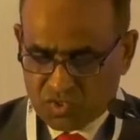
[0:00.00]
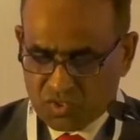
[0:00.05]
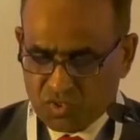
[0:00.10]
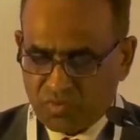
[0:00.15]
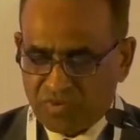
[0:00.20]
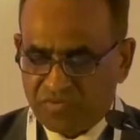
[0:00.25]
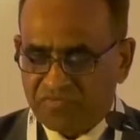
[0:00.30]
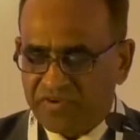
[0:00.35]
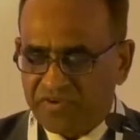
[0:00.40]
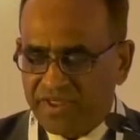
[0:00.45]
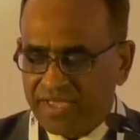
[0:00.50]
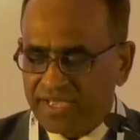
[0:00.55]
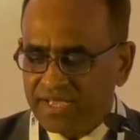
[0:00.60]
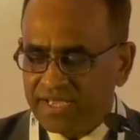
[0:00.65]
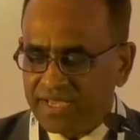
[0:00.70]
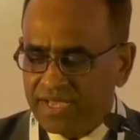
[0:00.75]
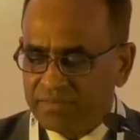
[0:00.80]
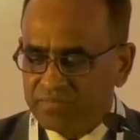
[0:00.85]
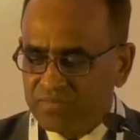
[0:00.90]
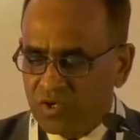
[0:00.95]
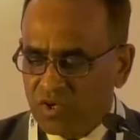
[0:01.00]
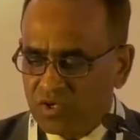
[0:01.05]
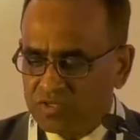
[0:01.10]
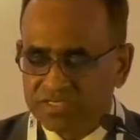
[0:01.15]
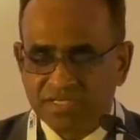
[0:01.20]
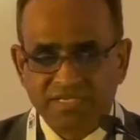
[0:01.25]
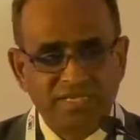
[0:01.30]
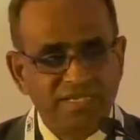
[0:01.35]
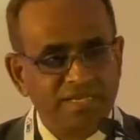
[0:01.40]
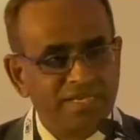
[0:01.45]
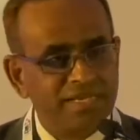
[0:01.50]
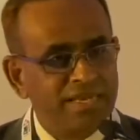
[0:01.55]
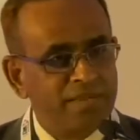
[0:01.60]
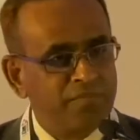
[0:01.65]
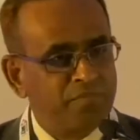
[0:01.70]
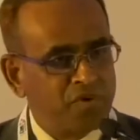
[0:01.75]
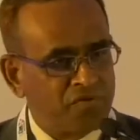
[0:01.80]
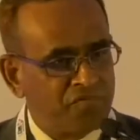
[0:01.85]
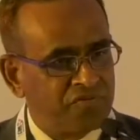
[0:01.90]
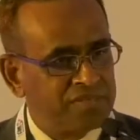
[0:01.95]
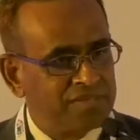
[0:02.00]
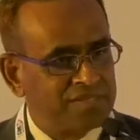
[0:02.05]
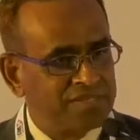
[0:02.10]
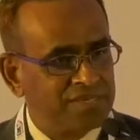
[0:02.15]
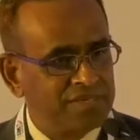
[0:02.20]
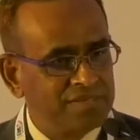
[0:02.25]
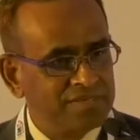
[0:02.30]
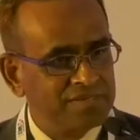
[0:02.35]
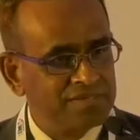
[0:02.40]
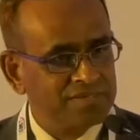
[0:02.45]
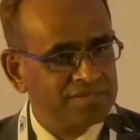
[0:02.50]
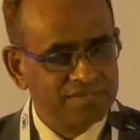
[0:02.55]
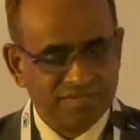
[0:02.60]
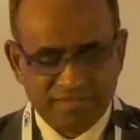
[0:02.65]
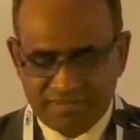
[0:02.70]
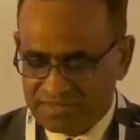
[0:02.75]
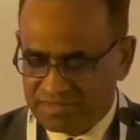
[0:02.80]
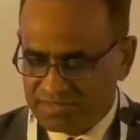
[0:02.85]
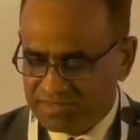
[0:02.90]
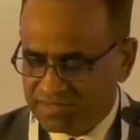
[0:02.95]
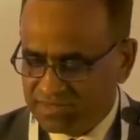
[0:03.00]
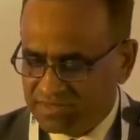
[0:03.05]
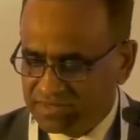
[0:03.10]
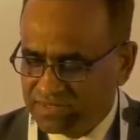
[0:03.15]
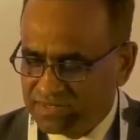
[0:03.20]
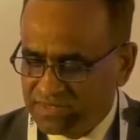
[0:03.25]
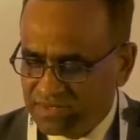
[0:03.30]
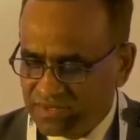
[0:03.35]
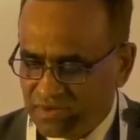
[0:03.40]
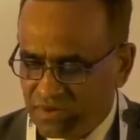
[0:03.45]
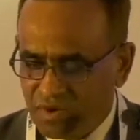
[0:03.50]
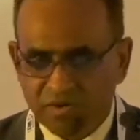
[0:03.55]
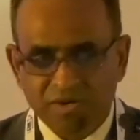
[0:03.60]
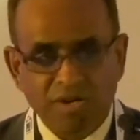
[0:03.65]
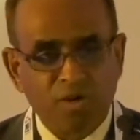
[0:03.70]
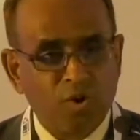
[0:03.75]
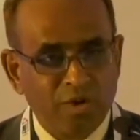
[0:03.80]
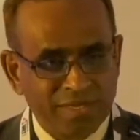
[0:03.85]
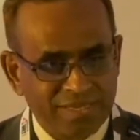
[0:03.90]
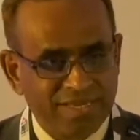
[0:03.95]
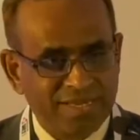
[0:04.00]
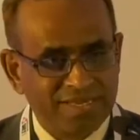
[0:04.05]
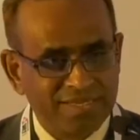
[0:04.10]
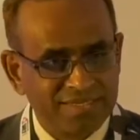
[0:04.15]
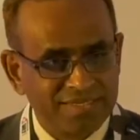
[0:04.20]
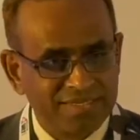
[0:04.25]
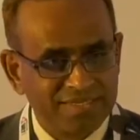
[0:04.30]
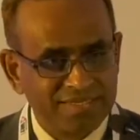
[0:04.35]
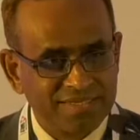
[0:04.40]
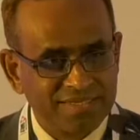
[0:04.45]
To be frank, I'm not a professor or a lawyer.